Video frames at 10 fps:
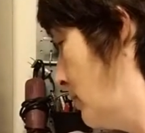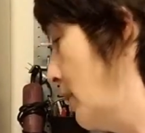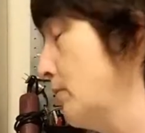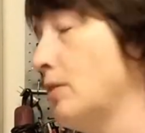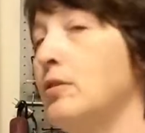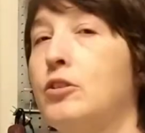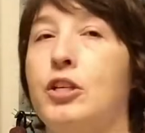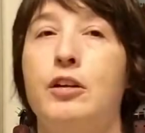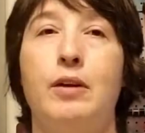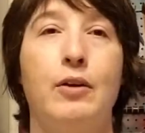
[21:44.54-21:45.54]
Oh, I was going to
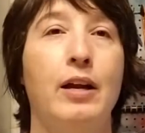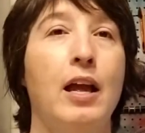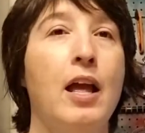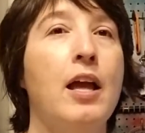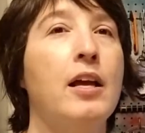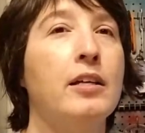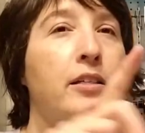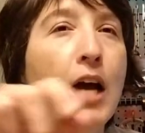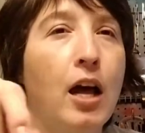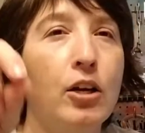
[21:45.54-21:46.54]
show you right quick.
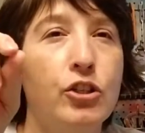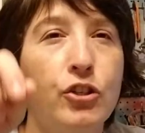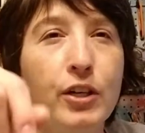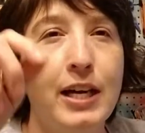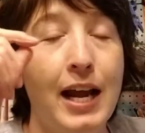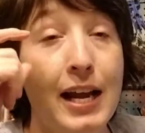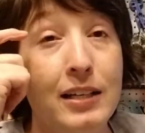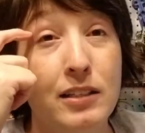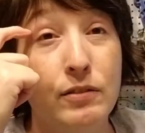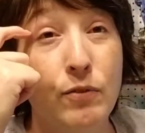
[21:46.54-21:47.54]
Dollar Tree
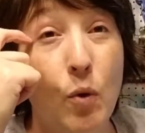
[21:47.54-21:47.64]
has